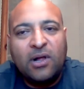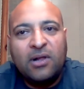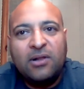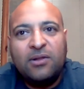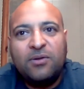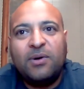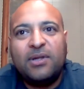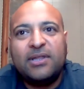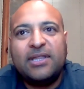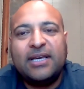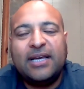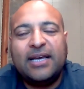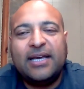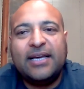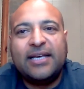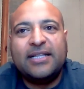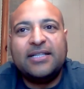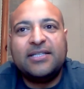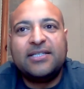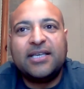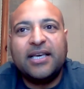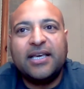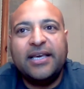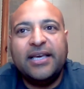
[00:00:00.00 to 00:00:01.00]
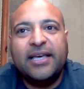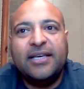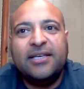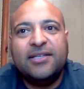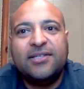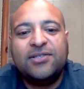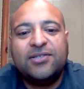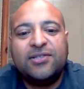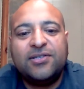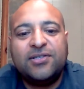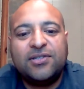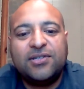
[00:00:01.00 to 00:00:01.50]
the one thing I can
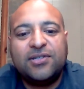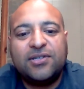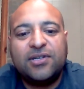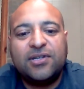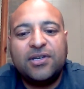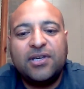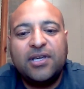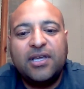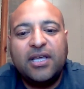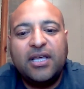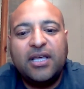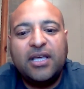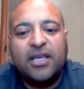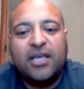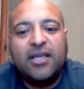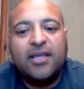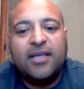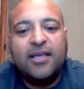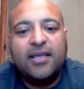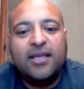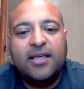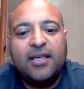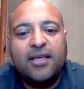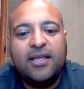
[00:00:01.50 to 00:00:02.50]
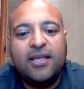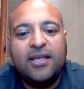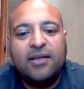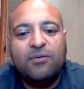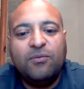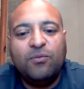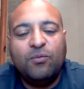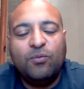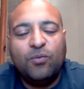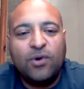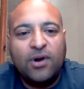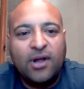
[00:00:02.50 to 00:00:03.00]
say is
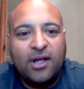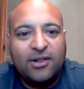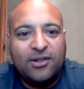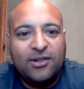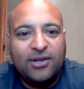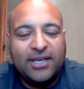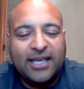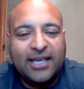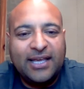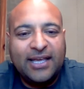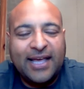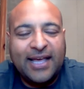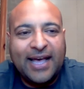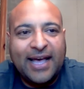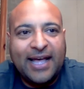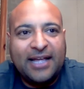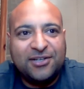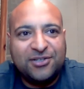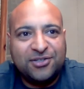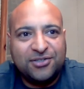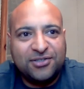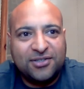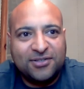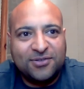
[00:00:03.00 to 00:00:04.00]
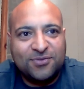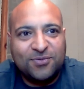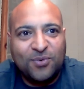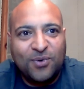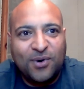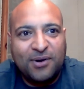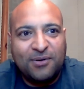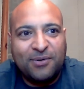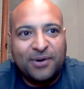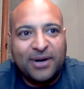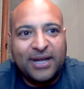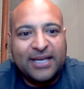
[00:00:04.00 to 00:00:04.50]
we're not looking at just this
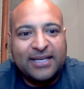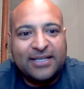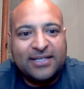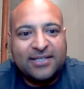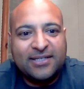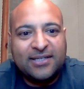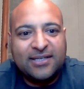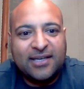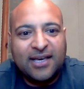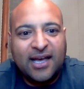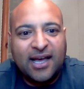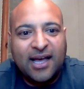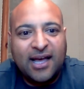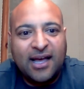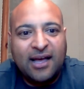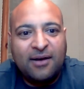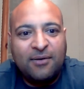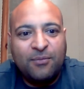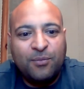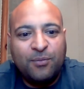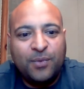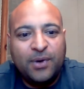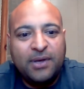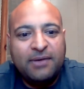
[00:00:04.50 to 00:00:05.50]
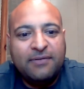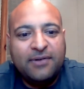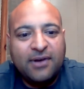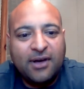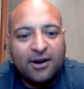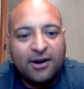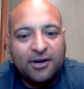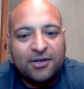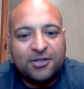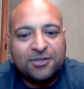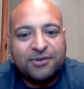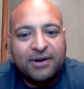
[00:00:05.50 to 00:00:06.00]
one race. We've
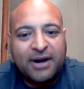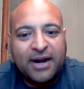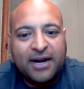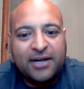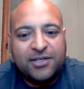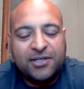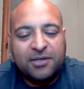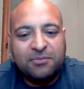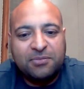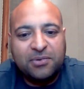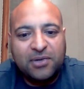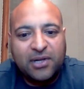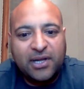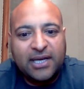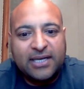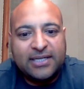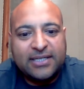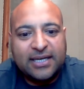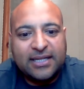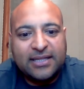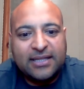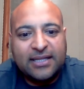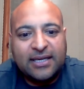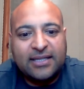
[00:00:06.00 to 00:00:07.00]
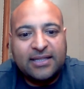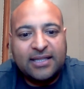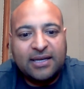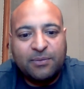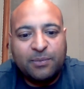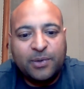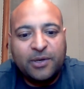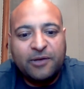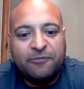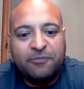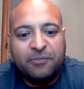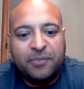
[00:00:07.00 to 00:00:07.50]
got our strategy in place, I think,
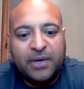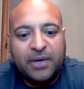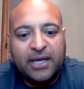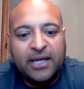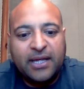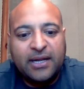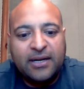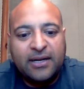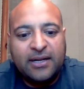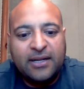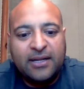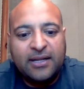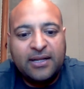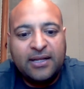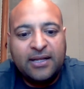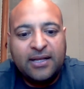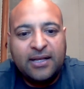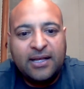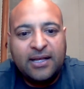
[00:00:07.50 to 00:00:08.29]
that we've been